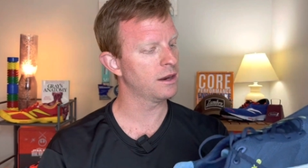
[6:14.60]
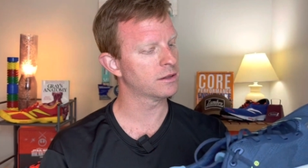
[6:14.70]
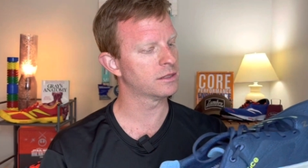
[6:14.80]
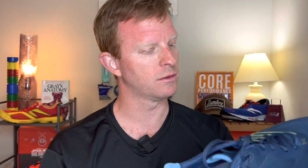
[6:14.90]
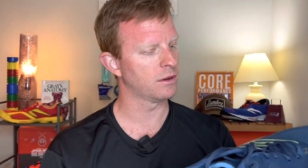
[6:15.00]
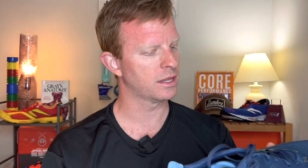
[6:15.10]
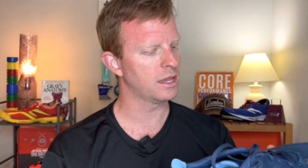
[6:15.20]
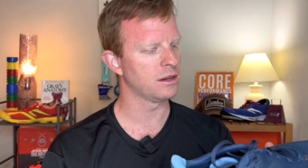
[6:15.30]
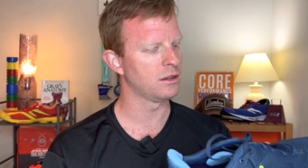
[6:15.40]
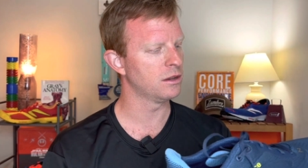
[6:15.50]
So
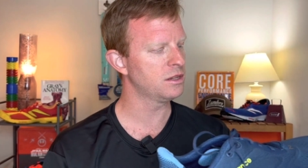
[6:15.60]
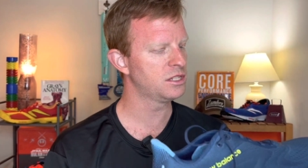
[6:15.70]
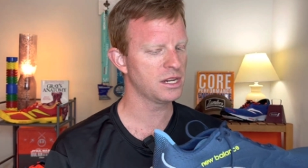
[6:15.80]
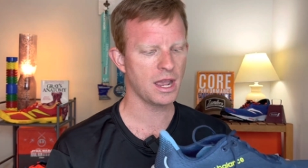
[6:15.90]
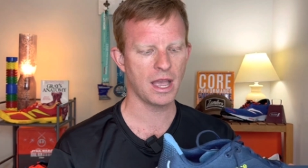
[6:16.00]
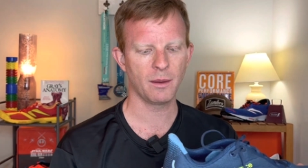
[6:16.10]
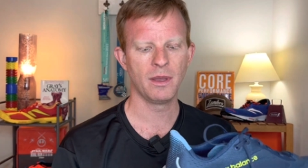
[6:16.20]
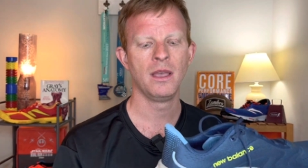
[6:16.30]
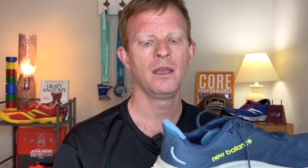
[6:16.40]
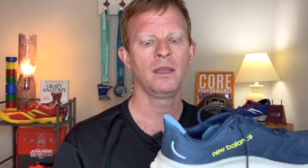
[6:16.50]
again, good
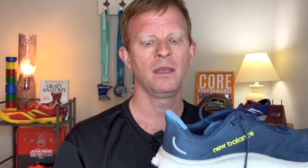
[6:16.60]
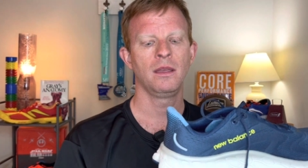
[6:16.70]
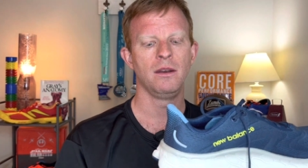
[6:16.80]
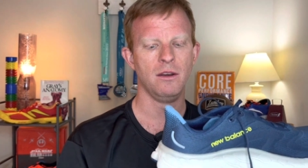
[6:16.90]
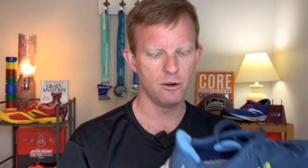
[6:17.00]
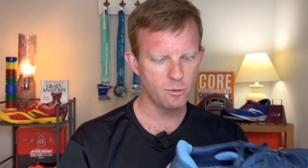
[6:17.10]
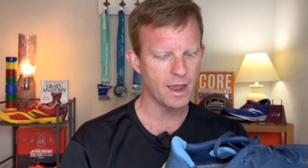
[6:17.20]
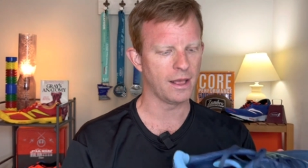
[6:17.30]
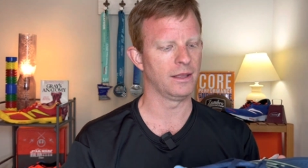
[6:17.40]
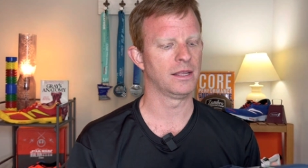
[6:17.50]
job, New
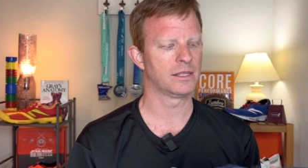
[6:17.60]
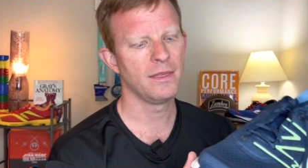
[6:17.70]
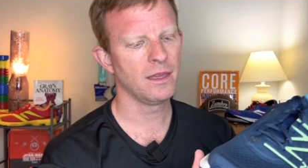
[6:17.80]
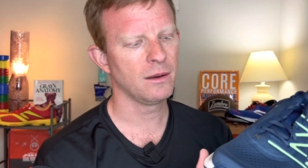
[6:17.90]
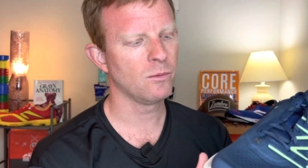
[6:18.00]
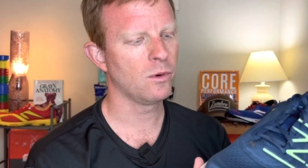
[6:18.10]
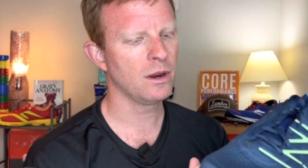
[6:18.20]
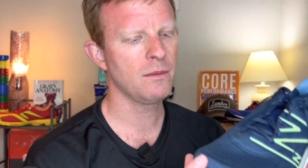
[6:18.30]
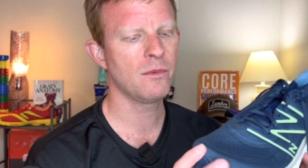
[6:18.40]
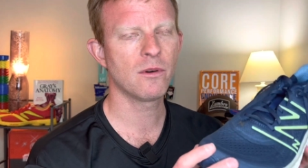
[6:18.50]
Balance. And then
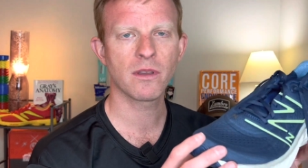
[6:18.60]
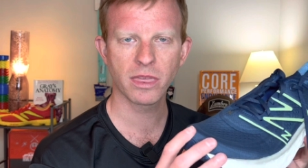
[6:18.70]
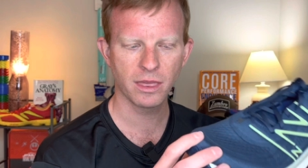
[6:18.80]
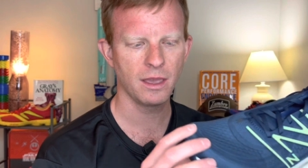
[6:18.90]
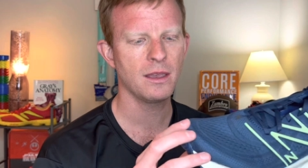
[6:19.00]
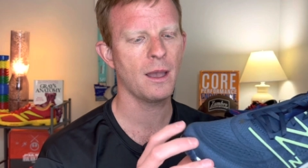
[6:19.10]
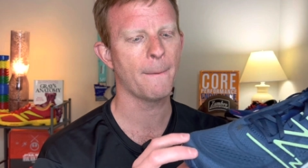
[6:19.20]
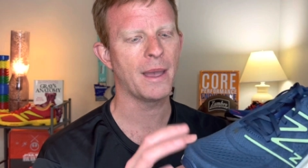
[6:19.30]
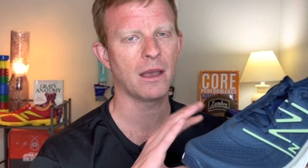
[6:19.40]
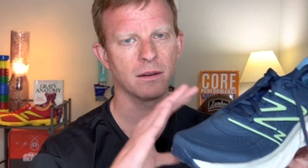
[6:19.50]
one more thing
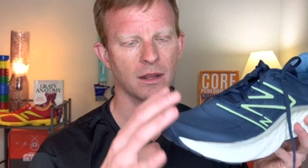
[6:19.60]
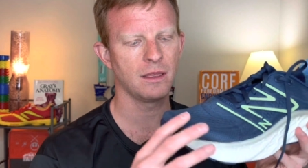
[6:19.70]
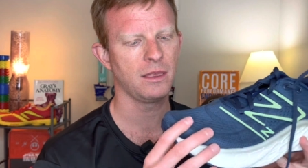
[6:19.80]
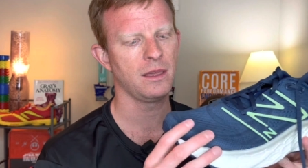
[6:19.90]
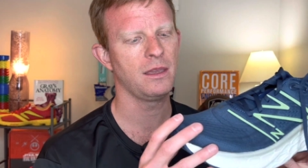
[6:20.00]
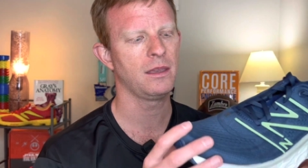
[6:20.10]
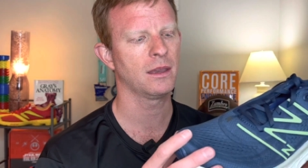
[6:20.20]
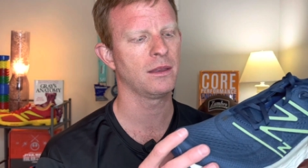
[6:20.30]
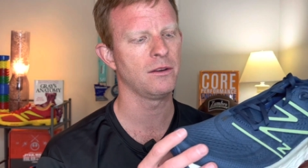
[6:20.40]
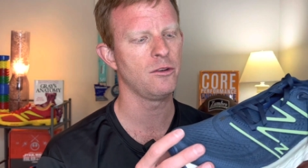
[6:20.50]
about the
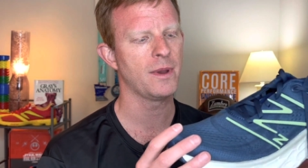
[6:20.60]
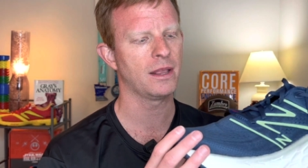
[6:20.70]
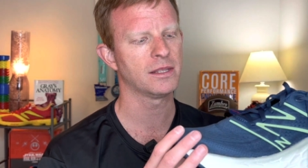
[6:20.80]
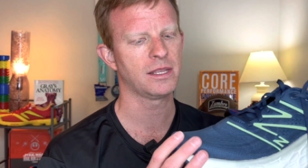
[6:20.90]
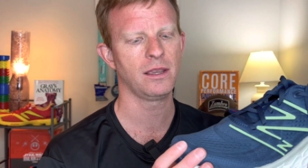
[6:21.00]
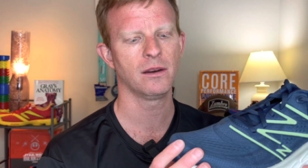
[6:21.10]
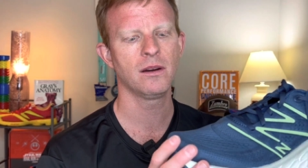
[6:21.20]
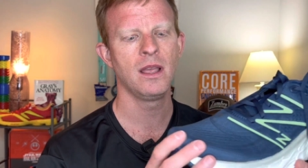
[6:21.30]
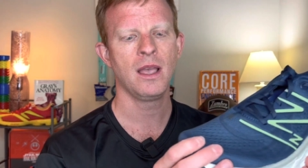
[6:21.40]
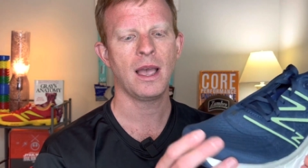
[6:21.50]
New Balance
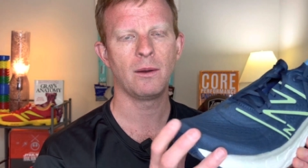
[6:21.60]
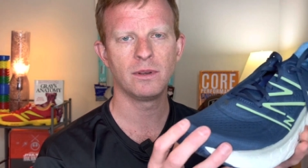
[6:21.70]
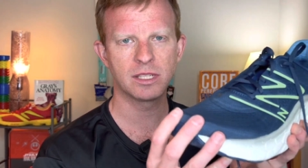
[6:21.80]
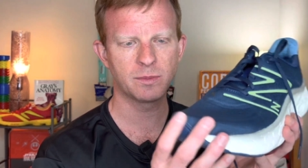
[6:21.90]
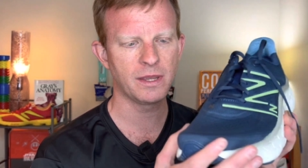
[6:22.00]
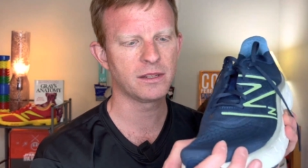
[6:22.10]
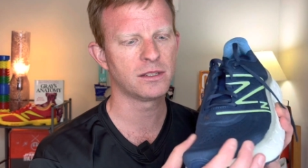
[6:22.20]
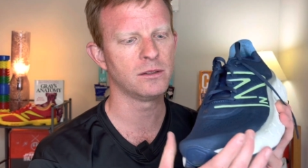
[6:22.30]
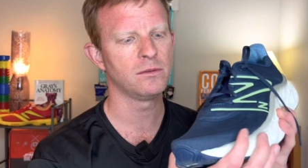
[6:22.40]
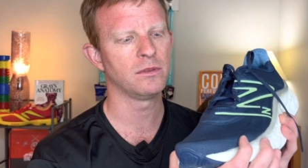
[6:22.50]
here, I will speak
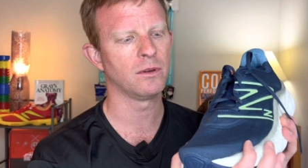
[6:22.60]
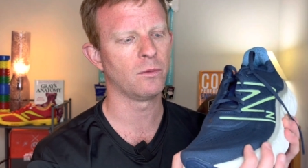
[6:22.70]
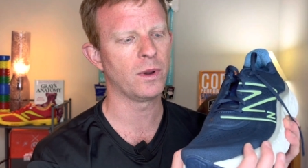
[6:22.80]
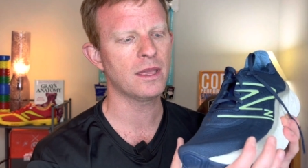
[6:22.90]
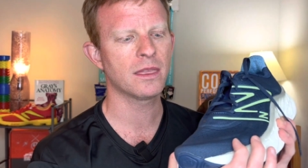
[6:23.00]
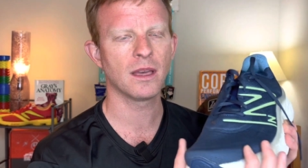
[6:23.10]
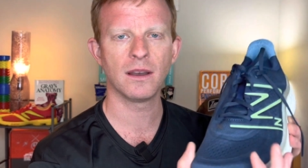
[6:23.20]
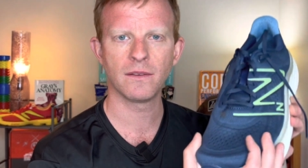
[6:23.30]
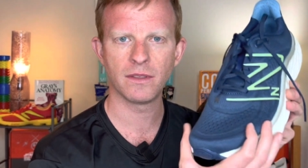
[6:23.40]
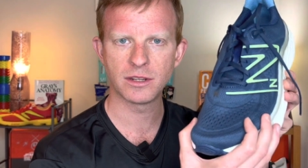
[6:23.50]
to the width
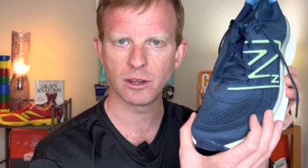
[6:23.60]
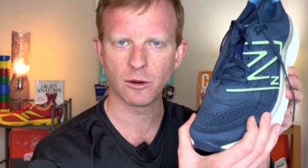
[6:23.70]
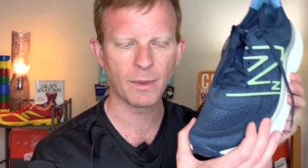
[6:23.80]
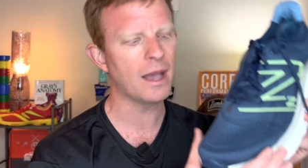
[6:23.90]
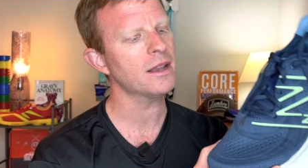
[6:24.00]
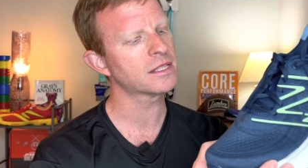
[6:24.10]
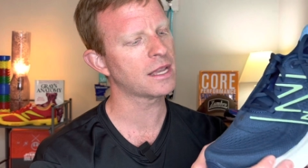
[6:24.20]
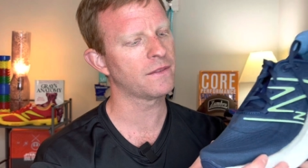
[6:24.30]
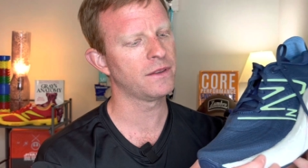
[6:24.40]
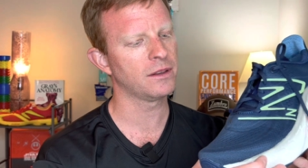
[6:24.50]
of the toe box.
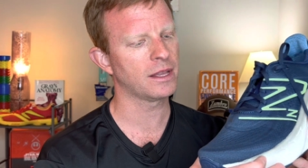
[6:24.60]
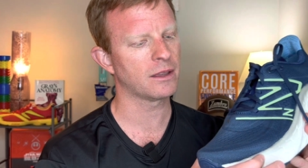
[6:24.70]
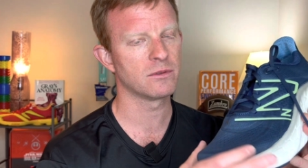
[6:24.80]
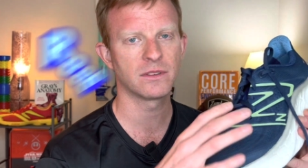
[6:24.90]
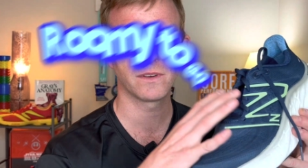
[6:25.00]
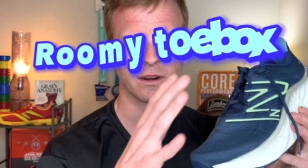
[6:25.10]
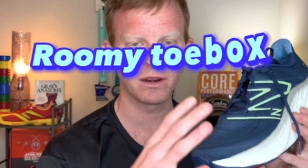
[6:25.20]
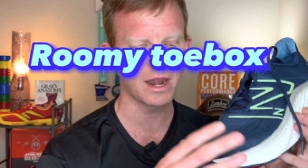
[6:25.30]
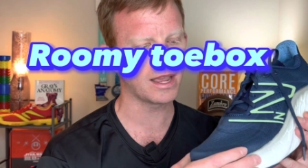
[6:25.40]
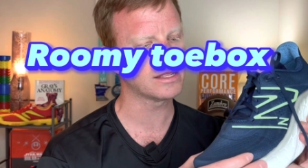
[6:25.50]
I feel like it was a very
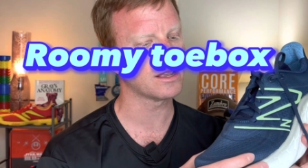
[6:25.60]
nice,